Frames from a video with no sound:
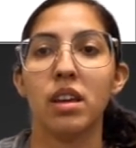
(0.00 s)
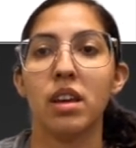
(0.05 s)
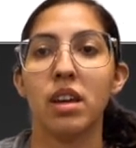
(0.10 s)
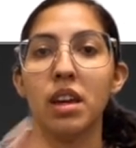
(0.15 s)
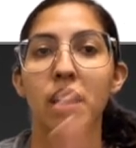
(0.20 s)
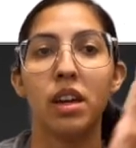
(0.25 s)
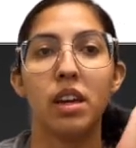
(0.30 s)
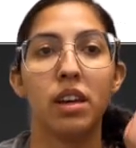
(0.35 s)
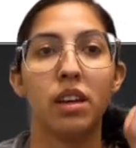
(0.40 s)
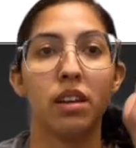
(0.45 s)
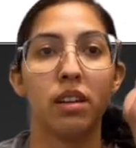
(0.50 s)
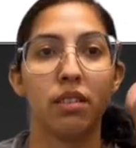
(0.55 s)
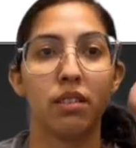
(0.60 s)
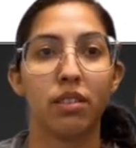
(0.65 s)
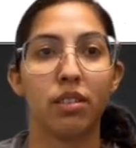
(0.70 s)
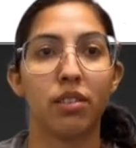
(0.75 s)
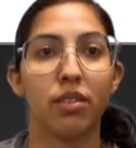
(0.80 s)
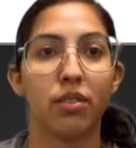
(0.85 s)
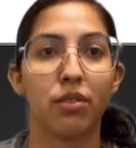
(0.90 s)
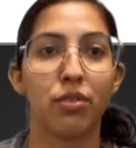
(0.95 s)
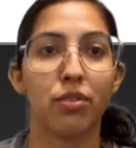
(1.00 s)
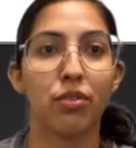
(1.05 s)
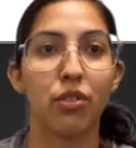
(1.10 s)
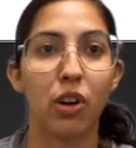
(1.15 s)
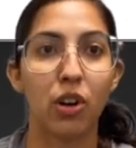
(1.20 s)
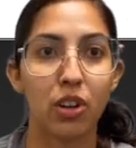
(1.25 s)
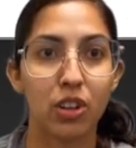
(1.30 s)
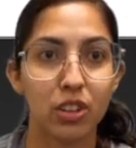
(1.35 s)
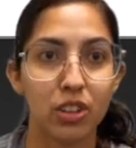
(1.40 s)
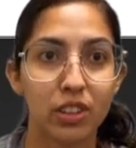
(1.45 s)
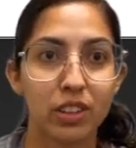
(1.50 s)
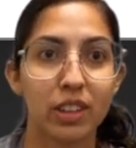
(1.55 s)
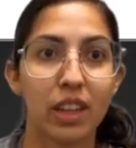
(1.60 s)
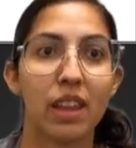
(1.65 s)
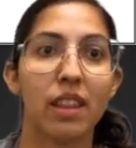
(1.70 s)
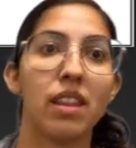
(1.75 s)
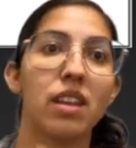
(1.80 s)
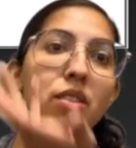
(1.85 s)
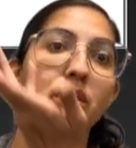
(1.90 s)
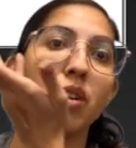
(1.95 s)
it falls
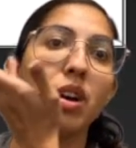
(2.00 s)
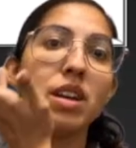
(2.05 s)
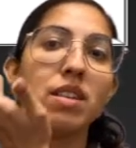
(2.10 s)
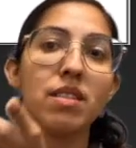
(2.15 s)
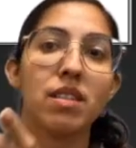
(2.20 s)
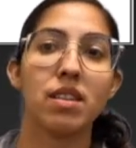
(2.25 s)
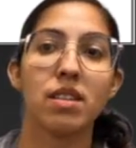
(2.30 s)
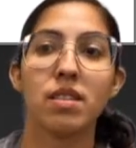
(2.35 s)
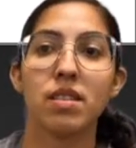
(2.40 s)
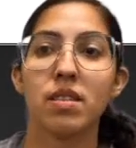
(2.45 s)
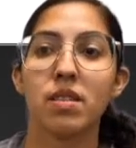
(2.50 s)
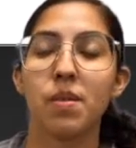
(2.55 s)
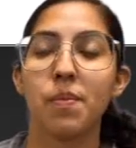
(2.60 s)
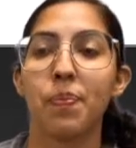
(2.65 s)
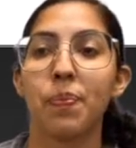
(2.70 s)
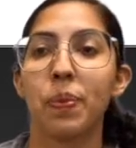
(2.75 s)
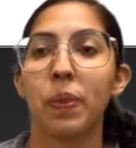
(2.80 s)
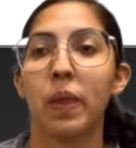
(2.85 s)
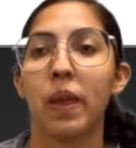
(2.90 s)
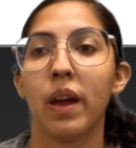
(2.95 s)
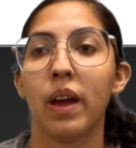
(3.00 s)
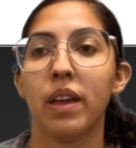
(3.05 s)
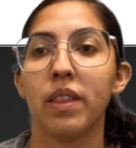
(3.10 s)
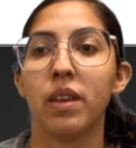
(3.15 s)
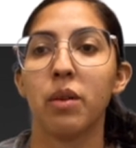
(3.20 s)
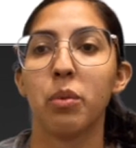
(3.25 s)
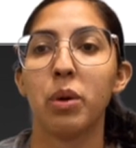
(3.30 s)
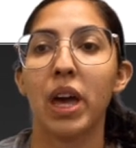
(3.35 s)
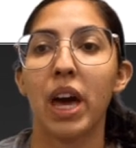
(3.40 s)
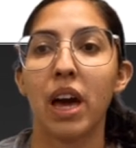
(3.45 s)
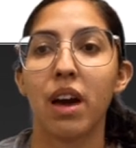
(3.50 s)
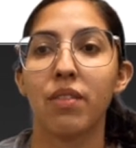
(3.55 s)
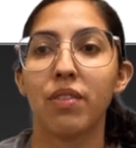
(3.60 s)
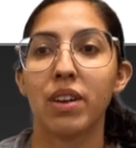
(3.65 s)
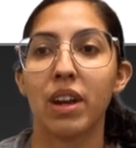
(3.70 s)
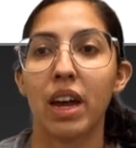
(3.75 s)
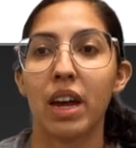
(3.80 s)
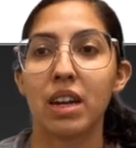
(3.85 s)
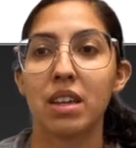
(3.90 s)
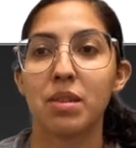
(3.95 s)
and then rises. And then we have an
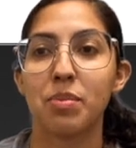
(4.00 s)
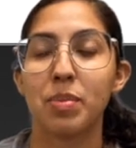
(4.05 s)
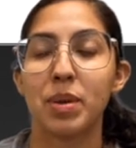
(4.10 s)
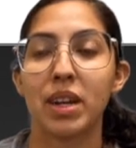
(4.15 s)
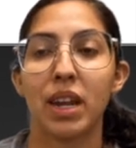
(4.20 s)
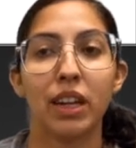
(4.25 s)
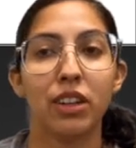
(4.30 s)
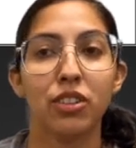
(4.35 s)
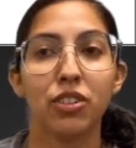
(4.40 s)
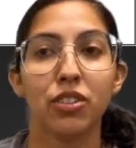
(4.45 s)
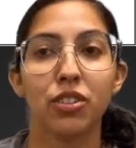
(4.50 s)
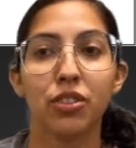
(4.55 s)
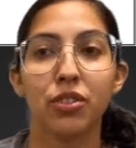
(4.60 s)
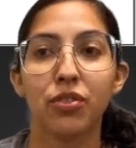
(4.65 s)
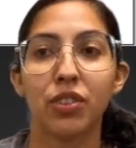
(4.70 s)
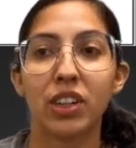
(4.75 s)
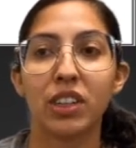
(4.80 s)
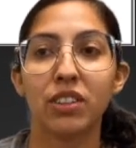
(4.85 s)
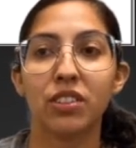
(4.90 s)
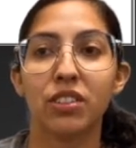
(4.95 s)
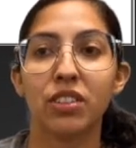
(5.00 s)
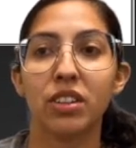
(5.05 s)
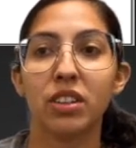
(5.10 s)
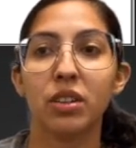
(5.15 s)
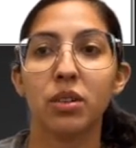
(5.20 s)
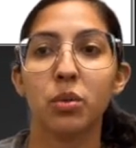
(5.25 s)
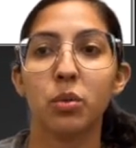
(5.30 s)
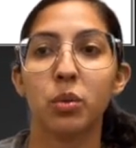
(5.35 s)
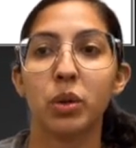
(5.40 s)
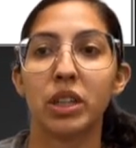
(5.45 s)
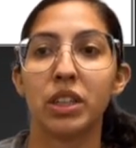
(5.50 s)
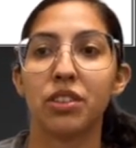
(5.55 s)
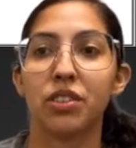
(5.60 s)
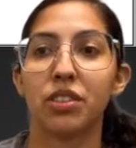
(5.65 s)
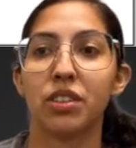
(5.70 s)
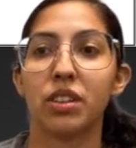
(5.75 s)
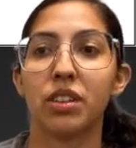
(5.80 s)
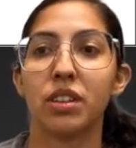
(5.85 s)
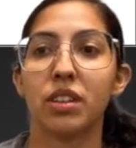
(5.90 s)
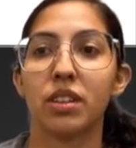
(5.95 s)
exponential function, which
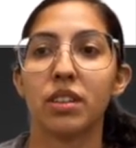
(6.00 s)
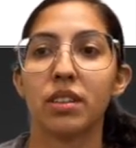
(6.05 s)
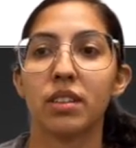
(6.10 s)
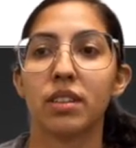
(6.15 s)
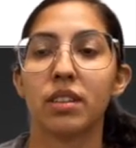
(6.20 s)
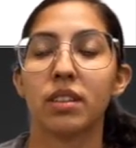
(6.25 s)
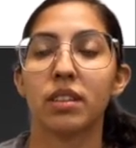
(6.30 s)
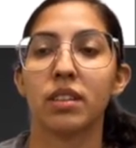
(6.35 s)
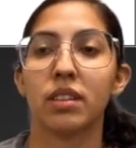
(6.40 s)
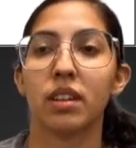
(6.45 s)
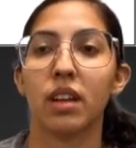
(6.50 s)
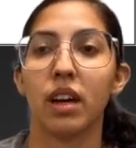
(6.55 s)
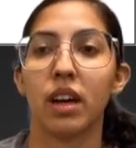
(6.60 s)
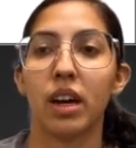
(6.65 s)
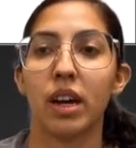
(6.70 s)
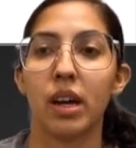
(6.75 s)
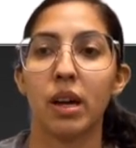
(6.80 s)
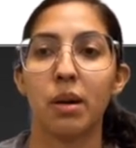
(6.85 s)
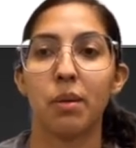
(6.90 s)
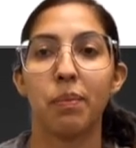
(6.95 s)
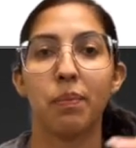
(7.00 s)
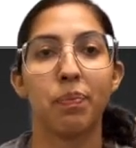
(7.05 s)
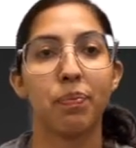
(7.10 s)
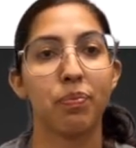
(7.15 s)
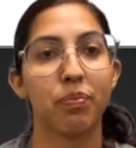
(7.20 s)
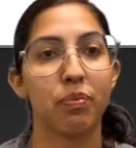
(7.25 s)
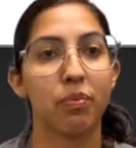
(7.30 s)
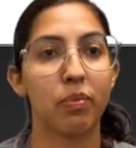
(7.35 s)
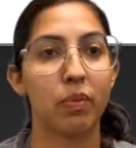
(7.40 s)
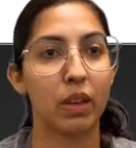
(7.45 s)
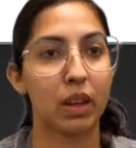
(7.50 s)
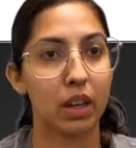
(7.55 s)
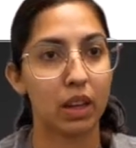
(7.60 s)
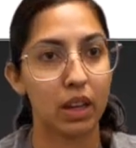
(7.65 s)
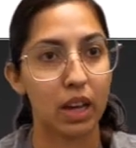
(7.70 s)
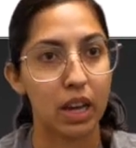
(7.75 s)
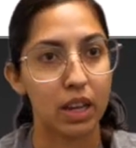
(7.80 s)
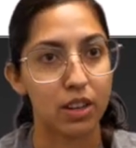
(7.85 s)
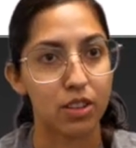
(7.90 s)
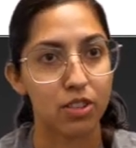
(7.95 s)
is
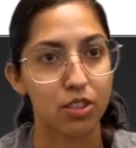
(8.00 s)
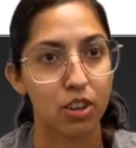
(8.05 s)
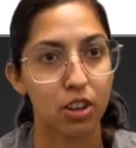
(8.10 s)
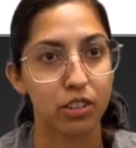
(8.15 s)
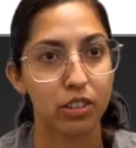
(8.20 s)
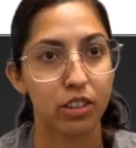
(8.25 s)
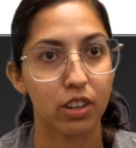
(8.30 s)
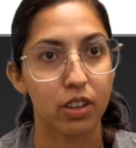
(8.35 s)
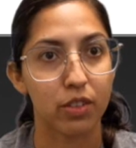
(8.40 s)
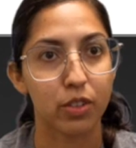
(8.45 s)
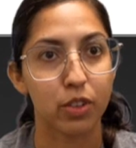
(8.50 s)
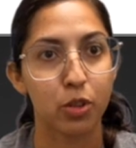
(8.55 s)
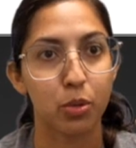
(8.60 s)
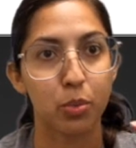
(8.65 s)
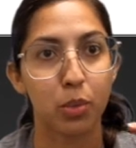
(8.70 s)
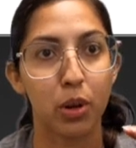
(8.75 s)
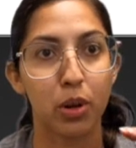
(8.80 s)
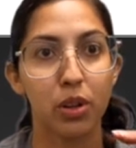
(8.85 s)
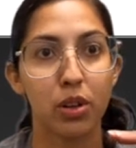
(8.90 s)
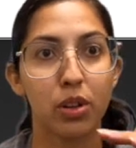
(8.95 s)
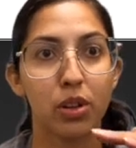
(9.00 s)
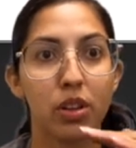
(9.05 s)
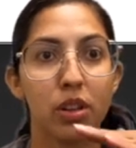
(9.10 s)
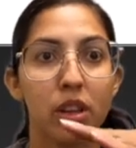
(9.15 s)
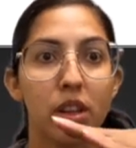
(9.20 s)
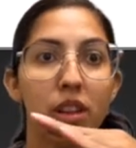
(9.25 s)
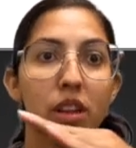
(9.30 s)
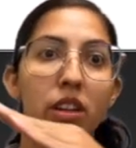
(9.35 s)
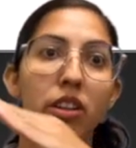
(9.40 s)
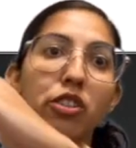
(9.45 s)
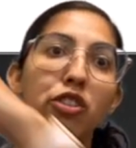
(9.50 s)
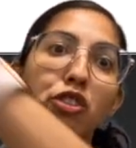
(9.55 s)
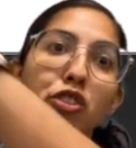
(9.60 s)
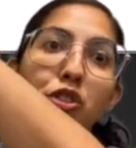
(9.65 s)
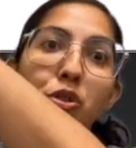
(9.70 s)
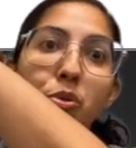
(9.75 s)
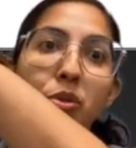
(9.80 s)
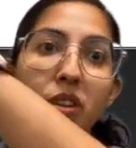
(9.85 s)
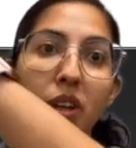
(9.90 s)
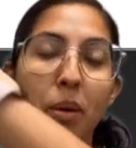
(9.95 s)
kind of starts off small and then
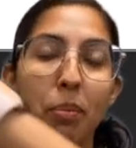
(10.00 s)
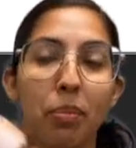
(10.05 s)
shoots up